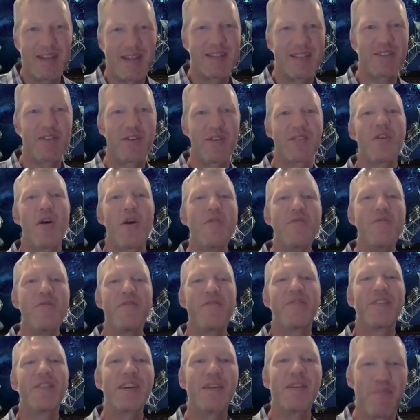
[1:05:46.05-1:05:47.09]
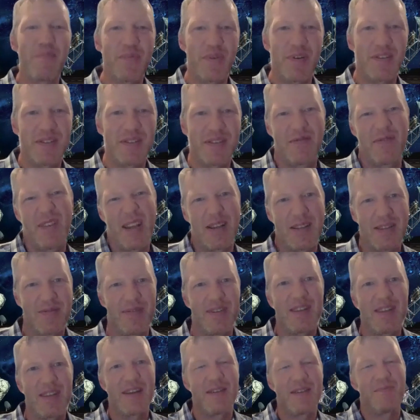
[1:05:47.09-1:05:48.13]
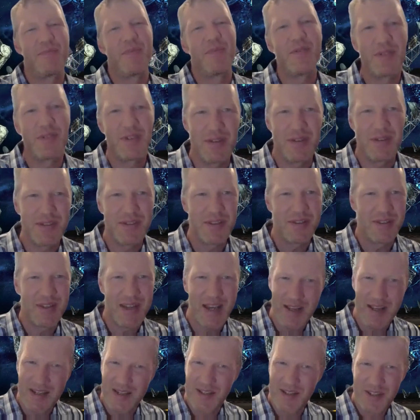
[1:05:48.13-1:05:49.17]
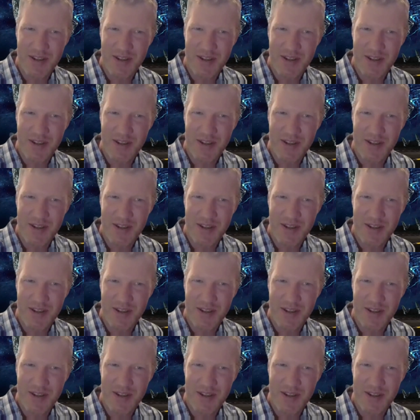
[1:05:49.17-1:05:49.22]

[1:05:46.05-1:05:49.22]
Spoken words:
It's got its own fingerprints, effectively, that imposes onto your data.